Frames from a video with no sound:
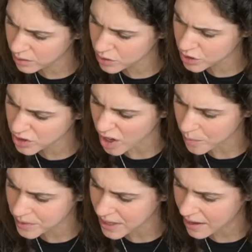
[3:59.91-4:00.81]
those
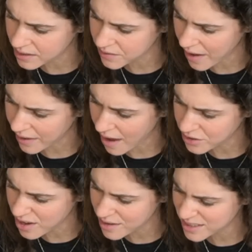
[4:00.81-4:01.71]
sharp, satisfying
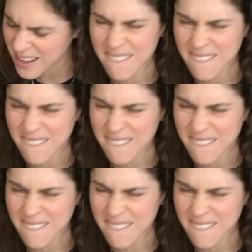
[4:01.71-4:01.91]
edges.